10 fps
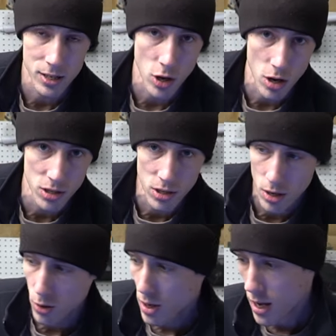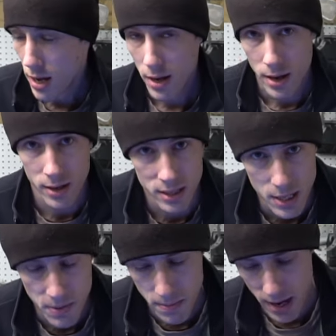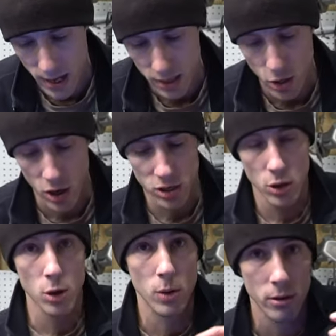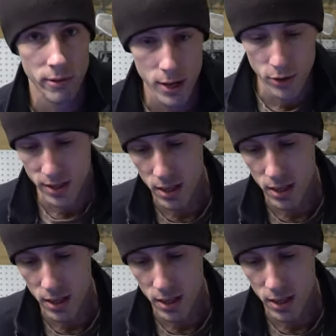It's also in a sleeping bag, it's also around the